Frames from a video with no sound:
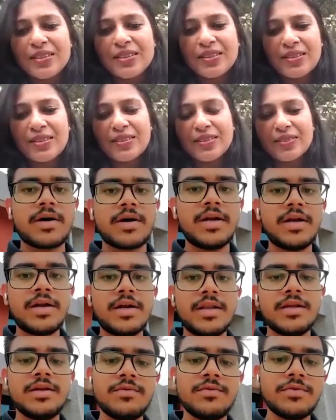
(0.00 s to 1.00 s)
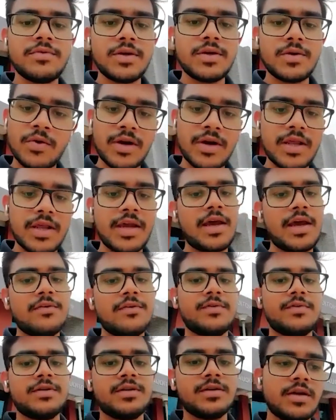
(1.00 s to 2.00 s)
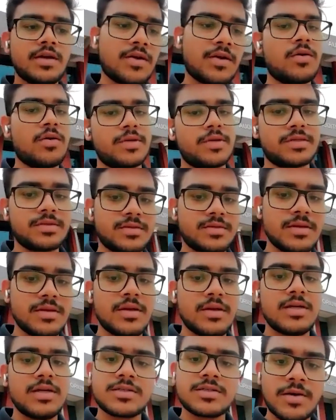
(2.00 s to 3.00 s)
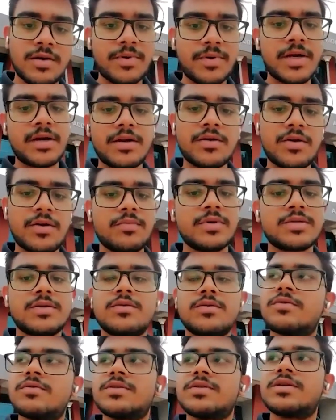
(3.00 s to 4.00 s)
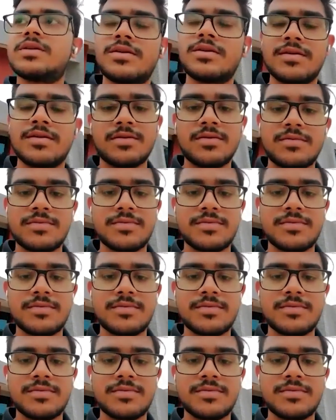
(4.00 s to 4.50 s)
No, ma'am. Currently, we only have economics. It's completely economics university.